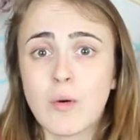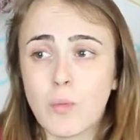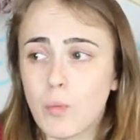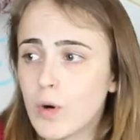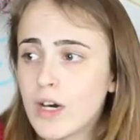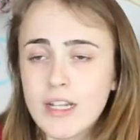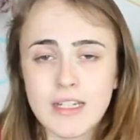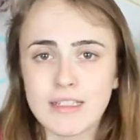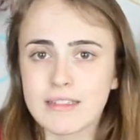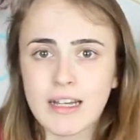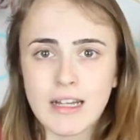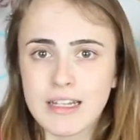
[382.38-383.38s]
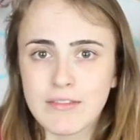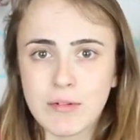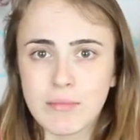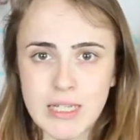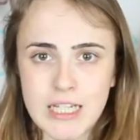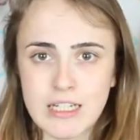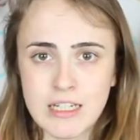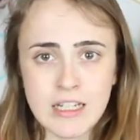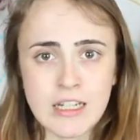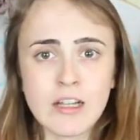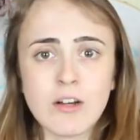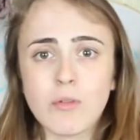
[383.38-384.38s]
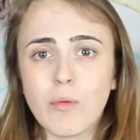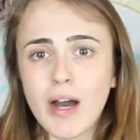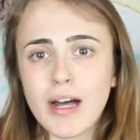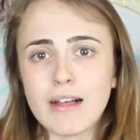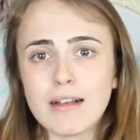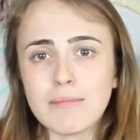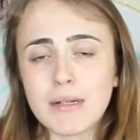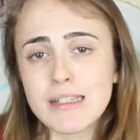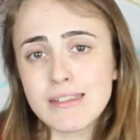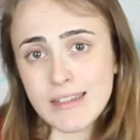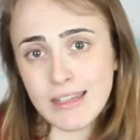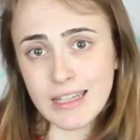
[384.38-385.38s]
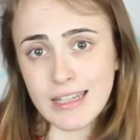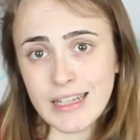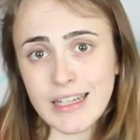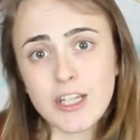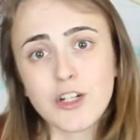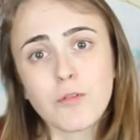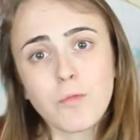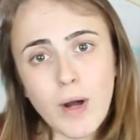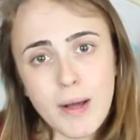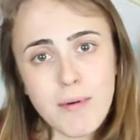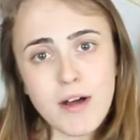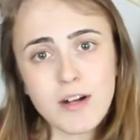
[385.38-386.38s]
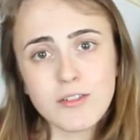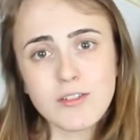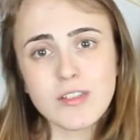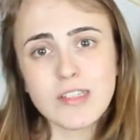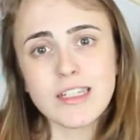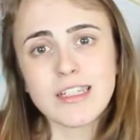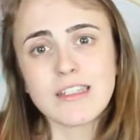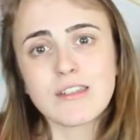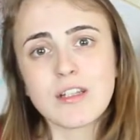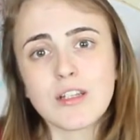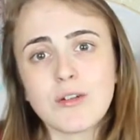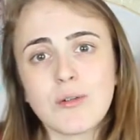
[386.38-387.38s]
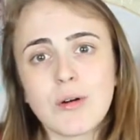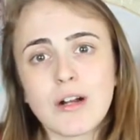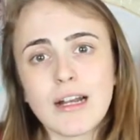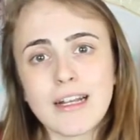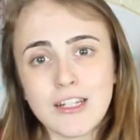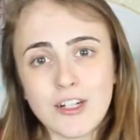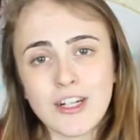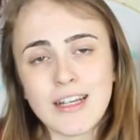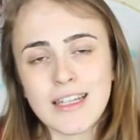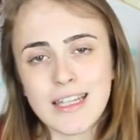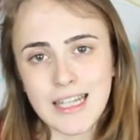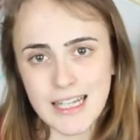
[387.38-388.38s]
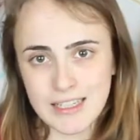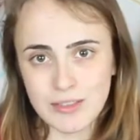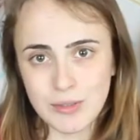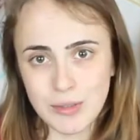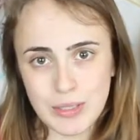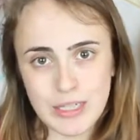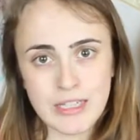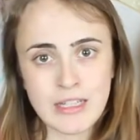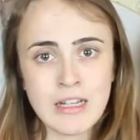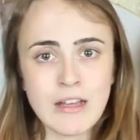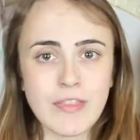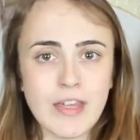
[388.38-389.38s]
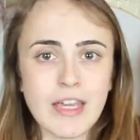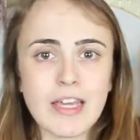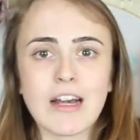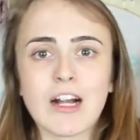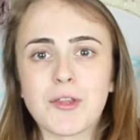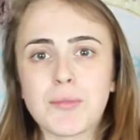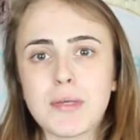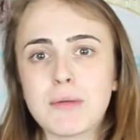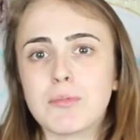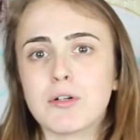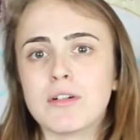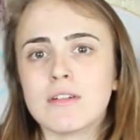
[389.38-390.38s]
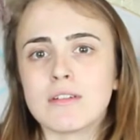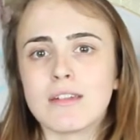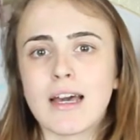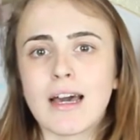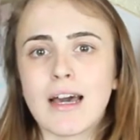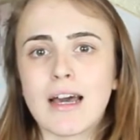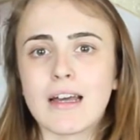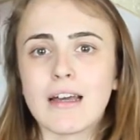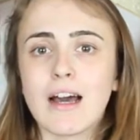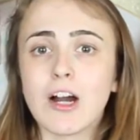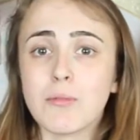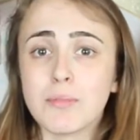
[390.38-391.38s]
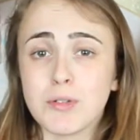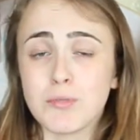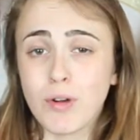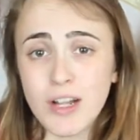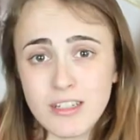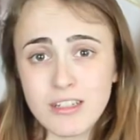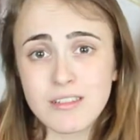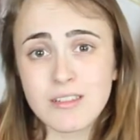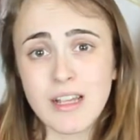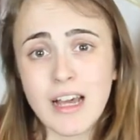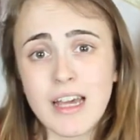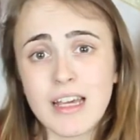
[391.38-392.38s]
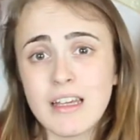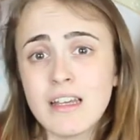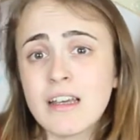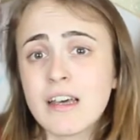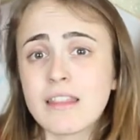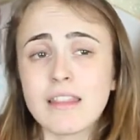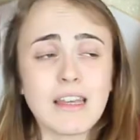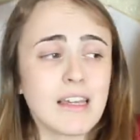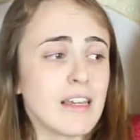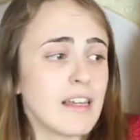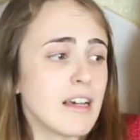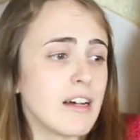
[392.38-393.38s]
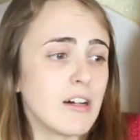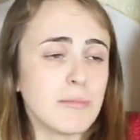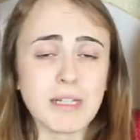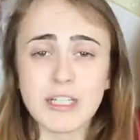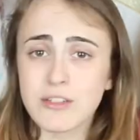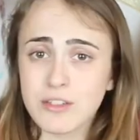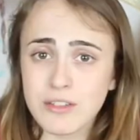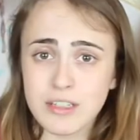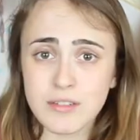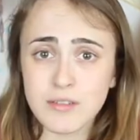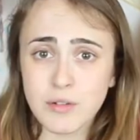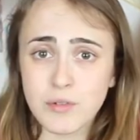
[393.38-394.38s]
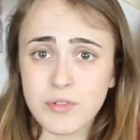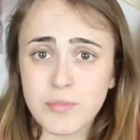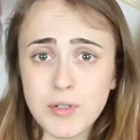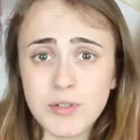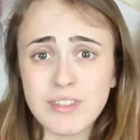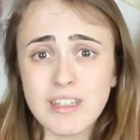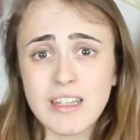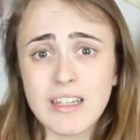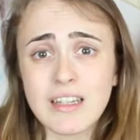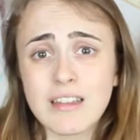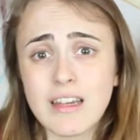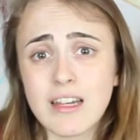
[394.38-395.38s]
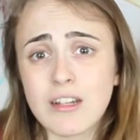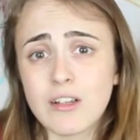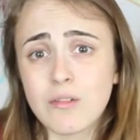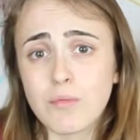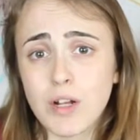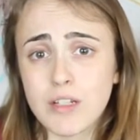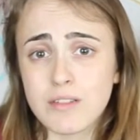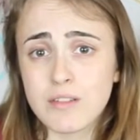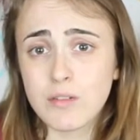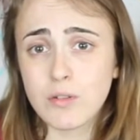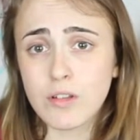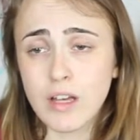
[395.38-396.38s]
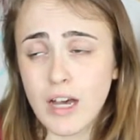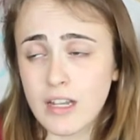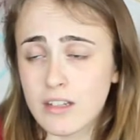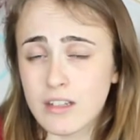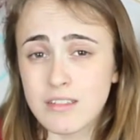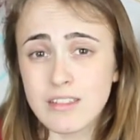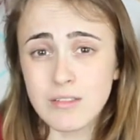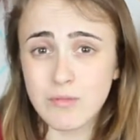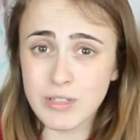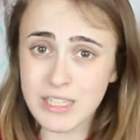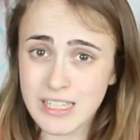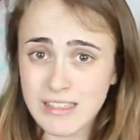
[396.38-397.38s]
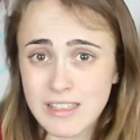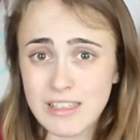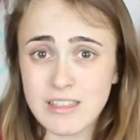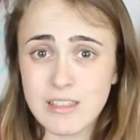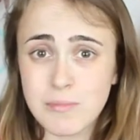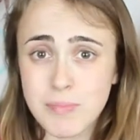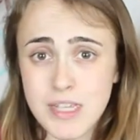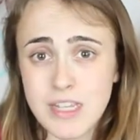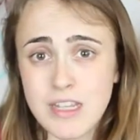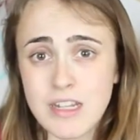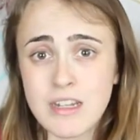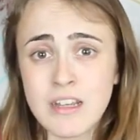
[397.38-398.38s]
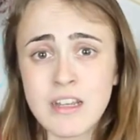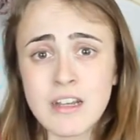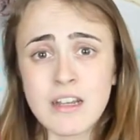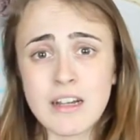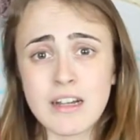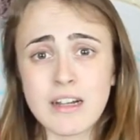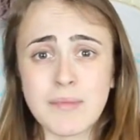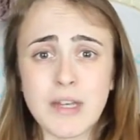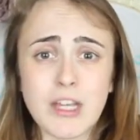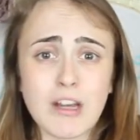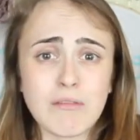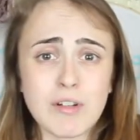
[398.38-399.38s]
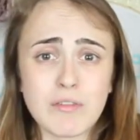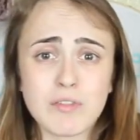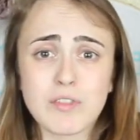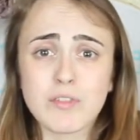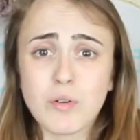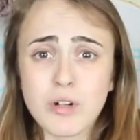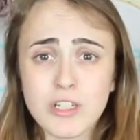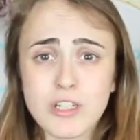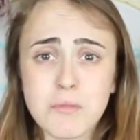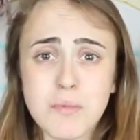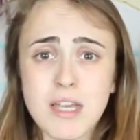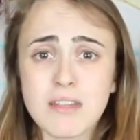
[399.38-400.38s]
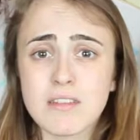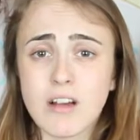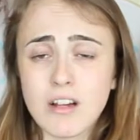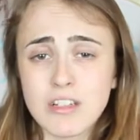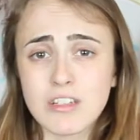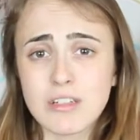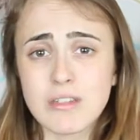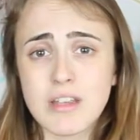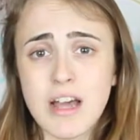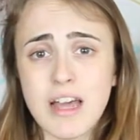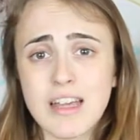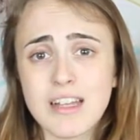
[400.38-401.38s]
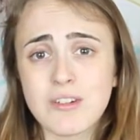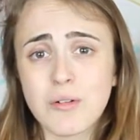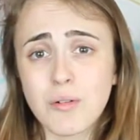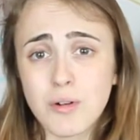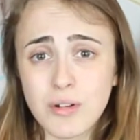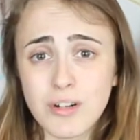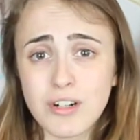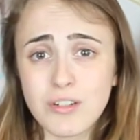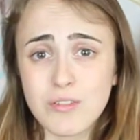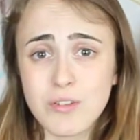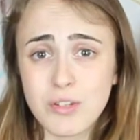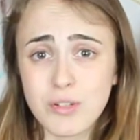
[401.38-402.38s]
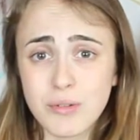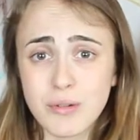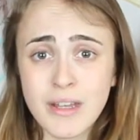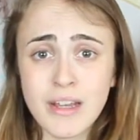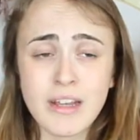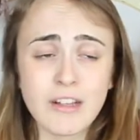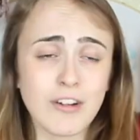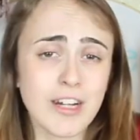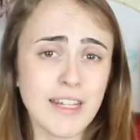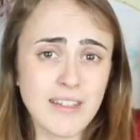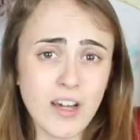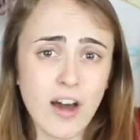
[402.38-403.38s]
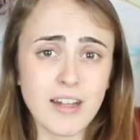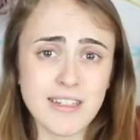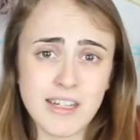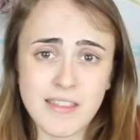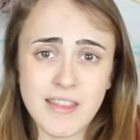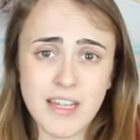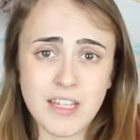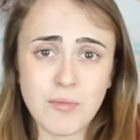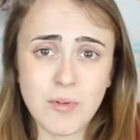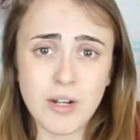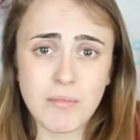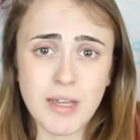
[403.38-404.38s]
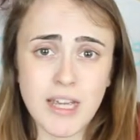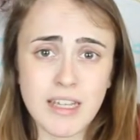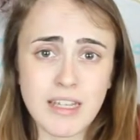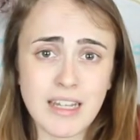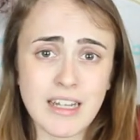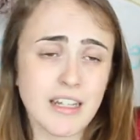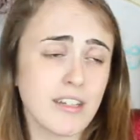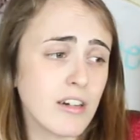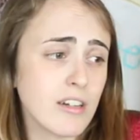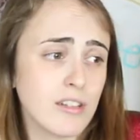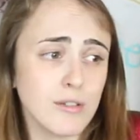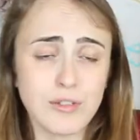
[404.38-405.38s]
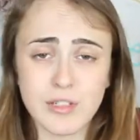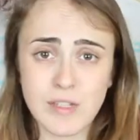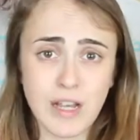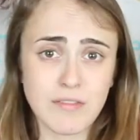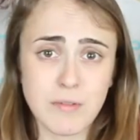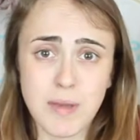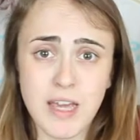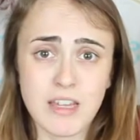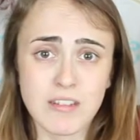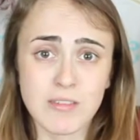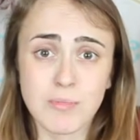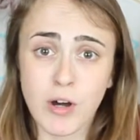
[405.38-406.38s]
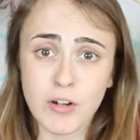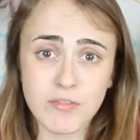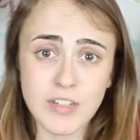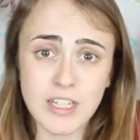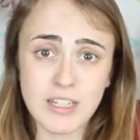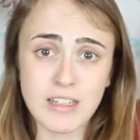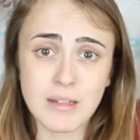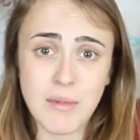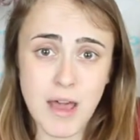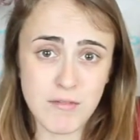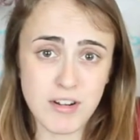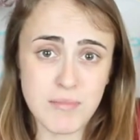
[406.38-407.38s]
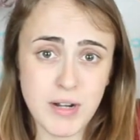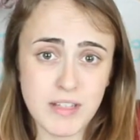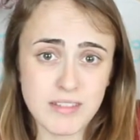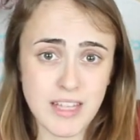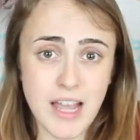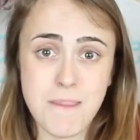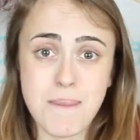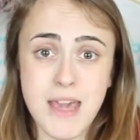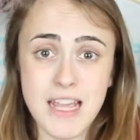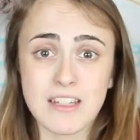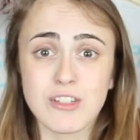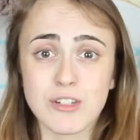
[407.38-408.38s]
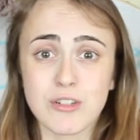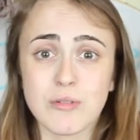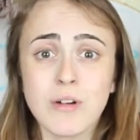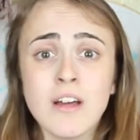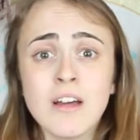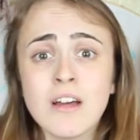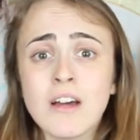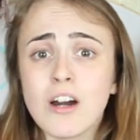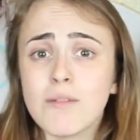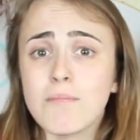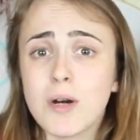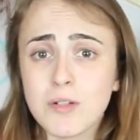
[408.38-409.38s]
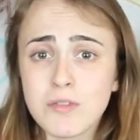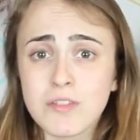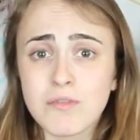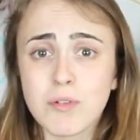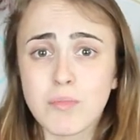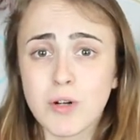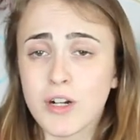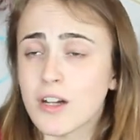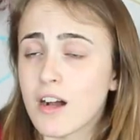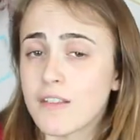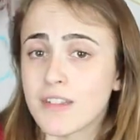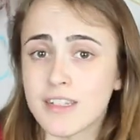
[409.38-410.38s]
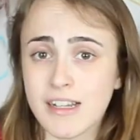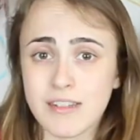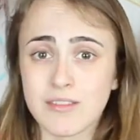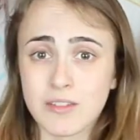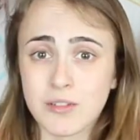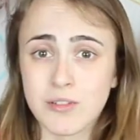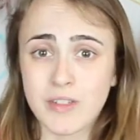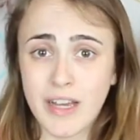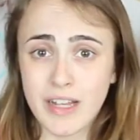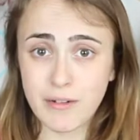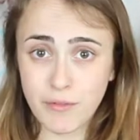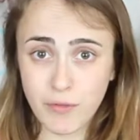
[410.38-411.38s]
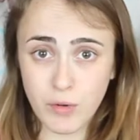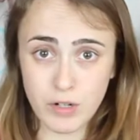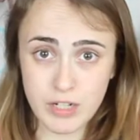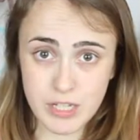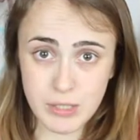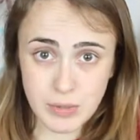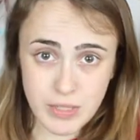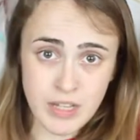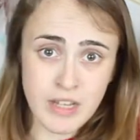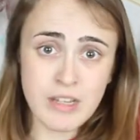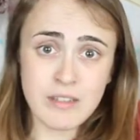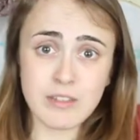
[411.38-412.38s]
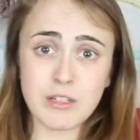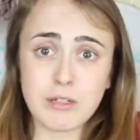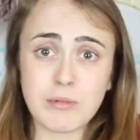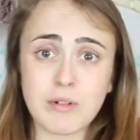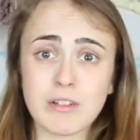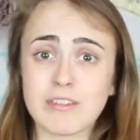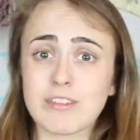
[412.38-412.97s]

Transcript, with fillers: What does that even mean? Well, basically, your web host is your internet landlord. They are the people that help you run your site, they help make sure things go smoothly, that it runs at a decent speed, um, that you have enough storage space on your site in order to create the content that you want to make, and you just have to pay a small fee to them every month, and they do most of the work on the technical side for you. So